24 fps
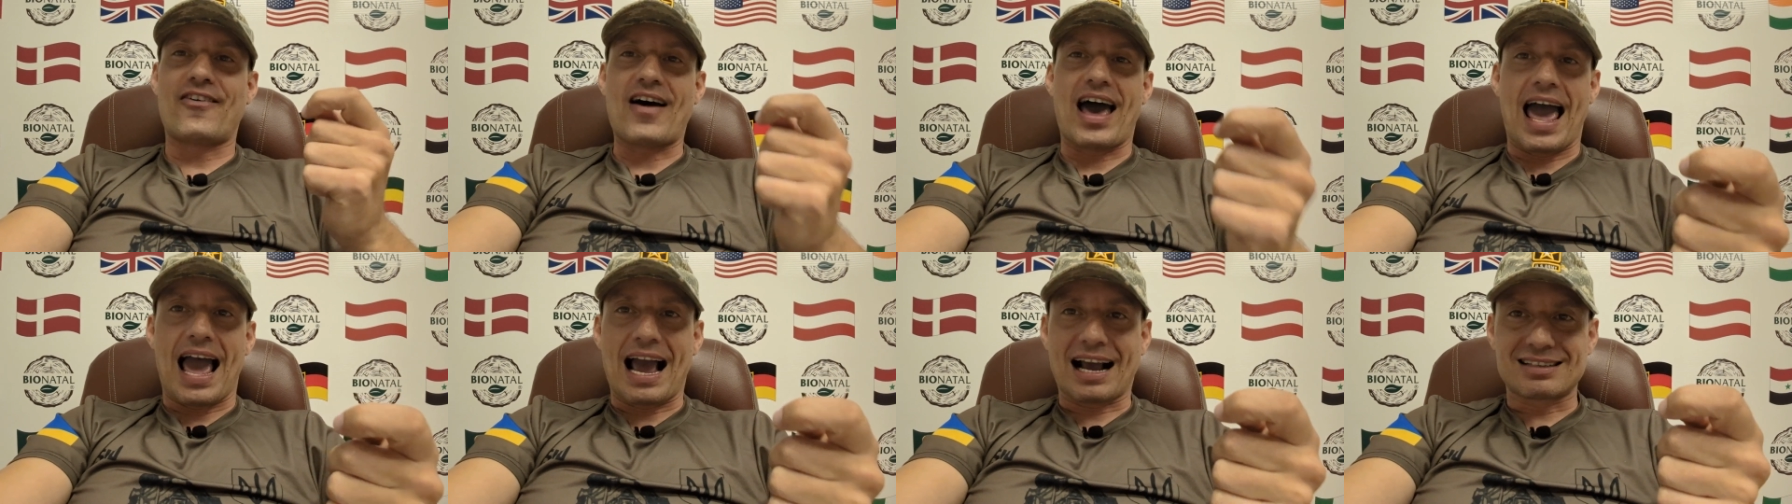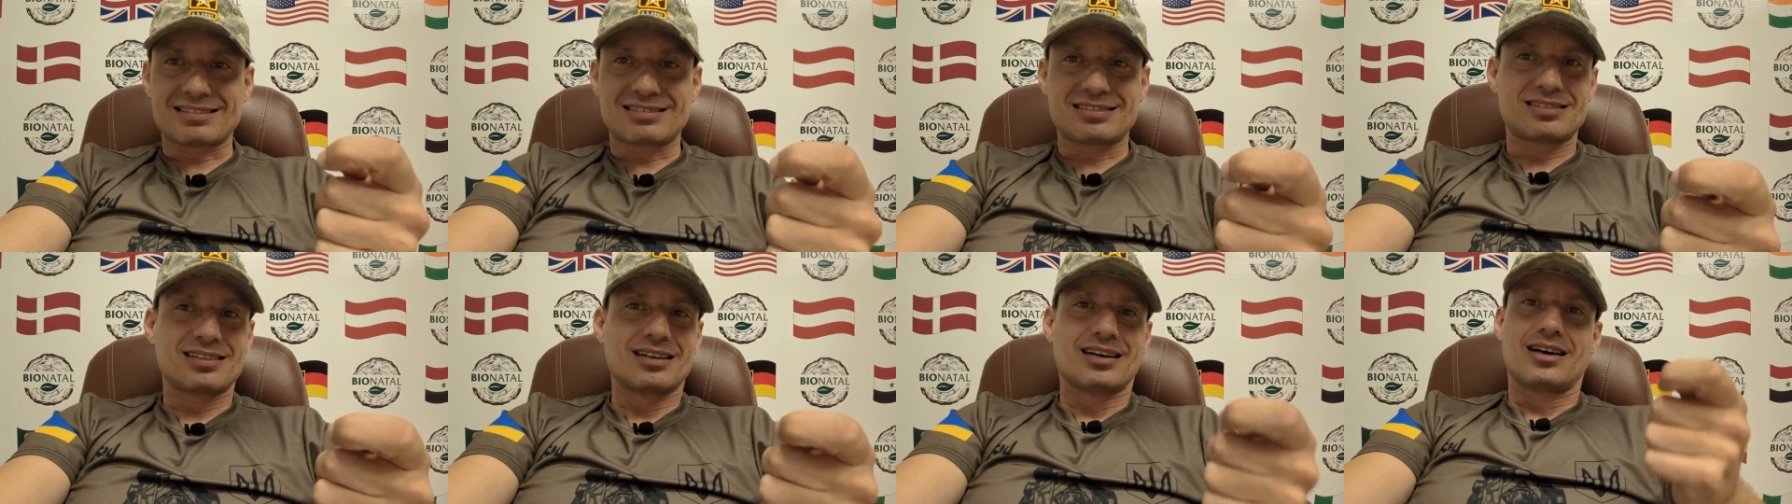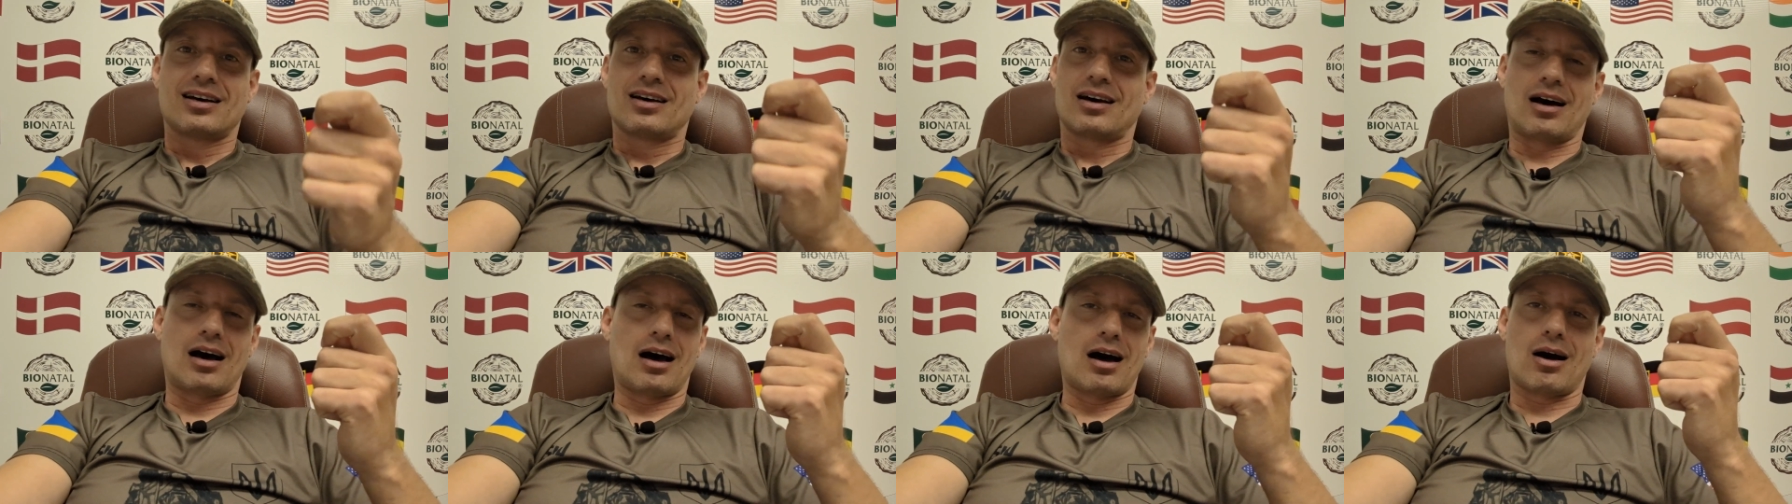wax
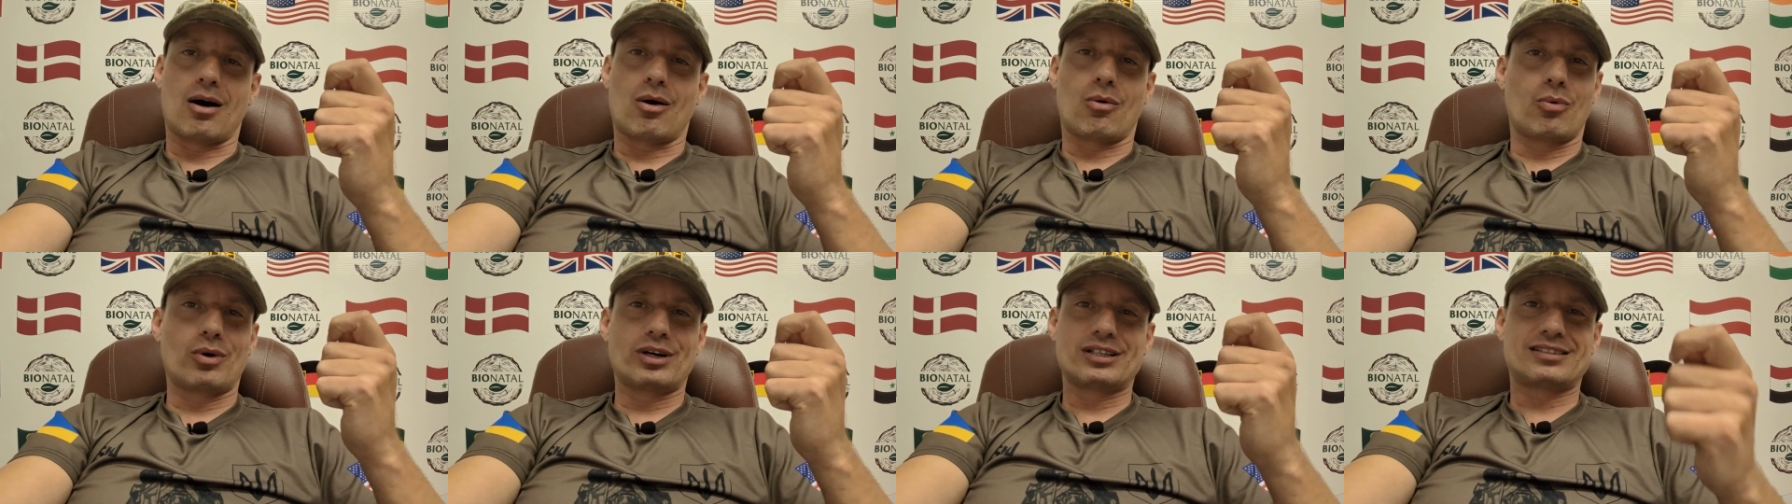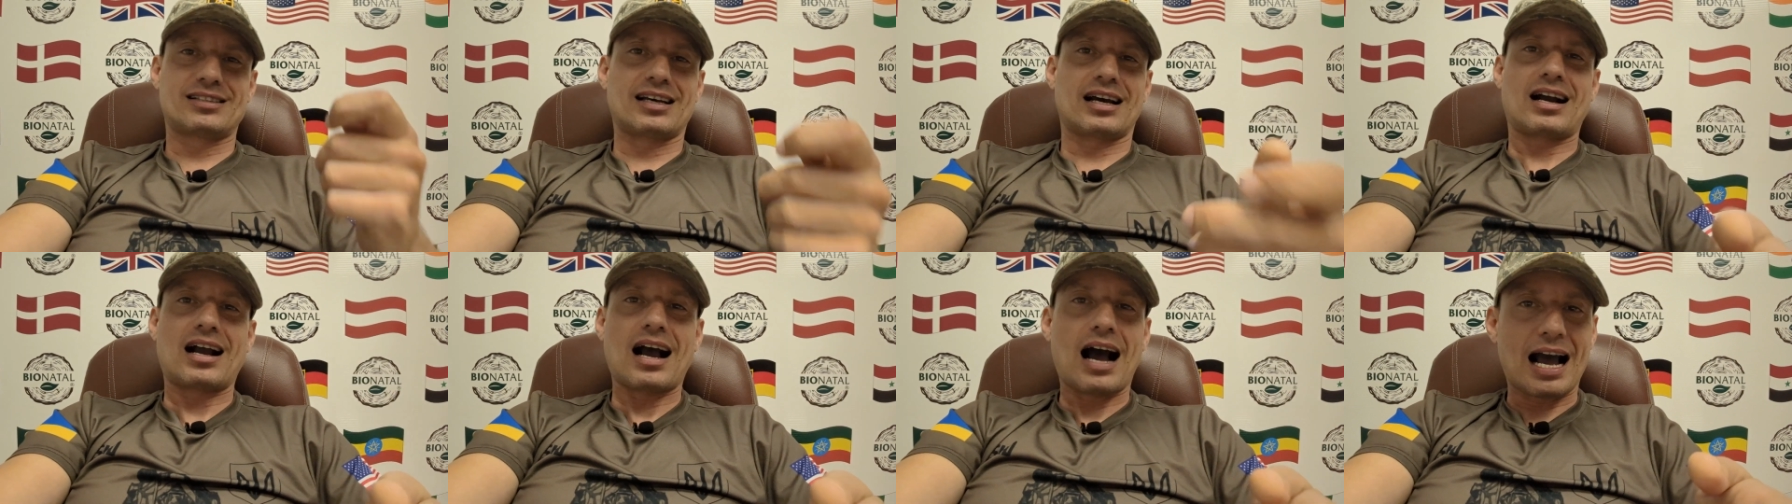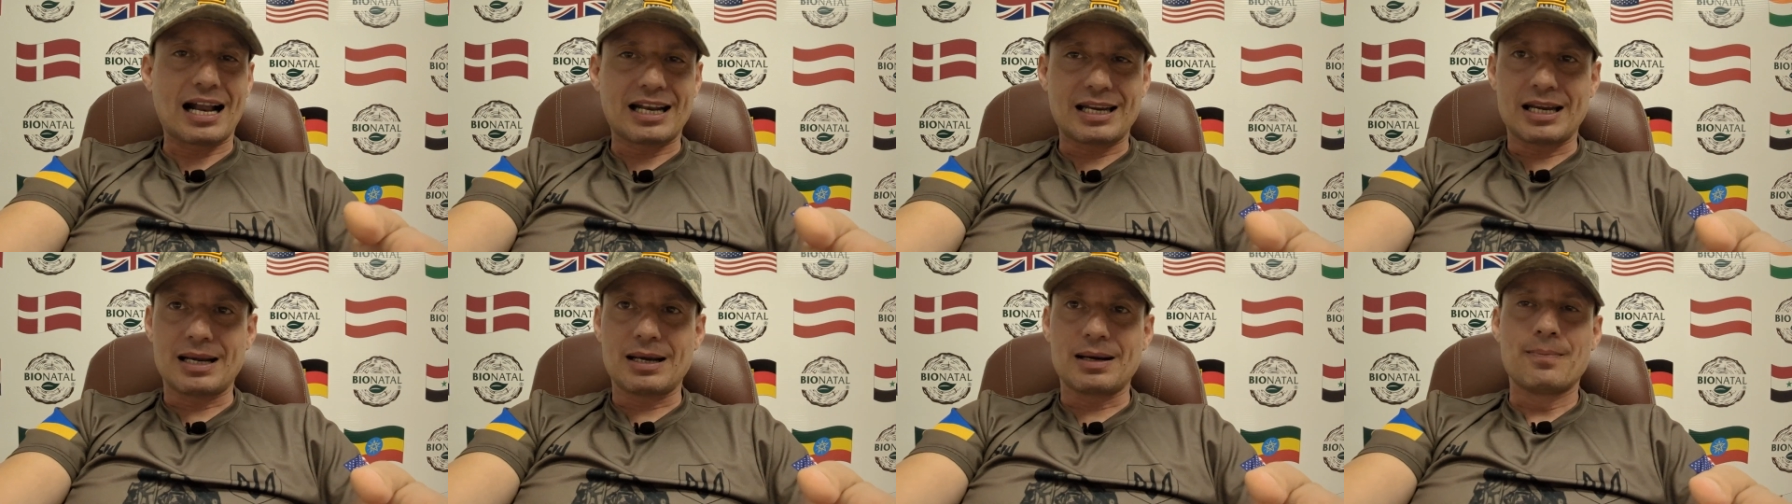uh, with the
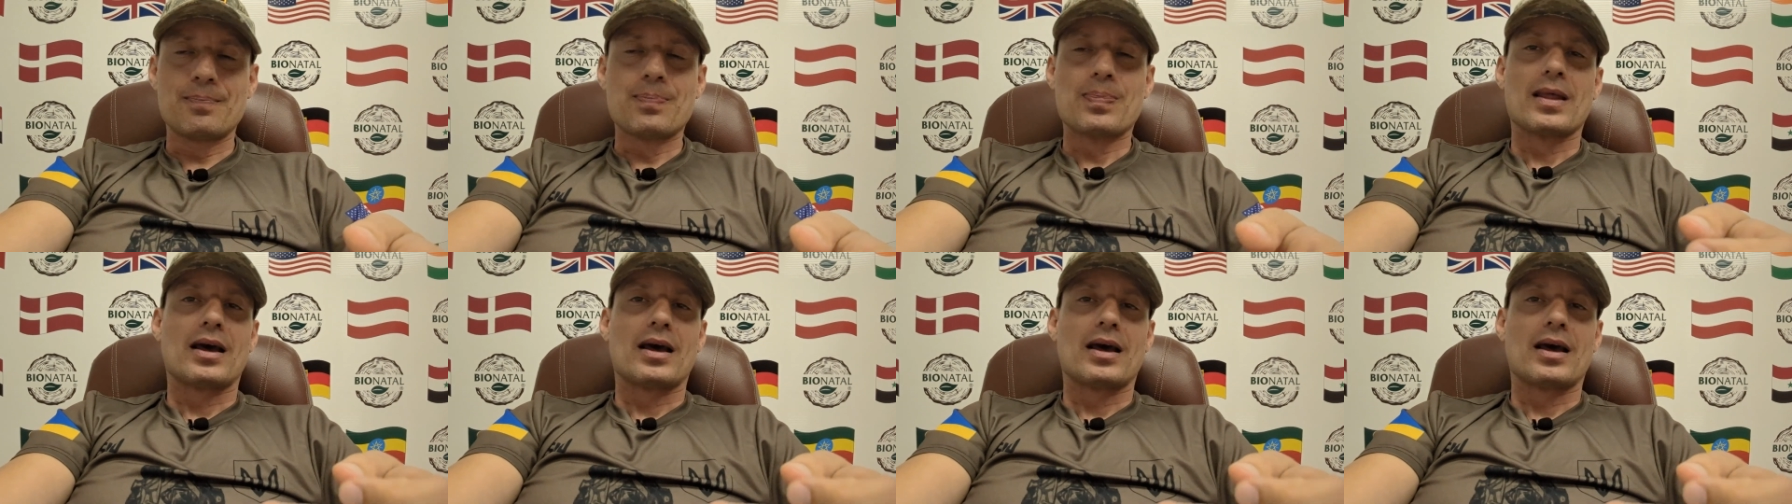honey.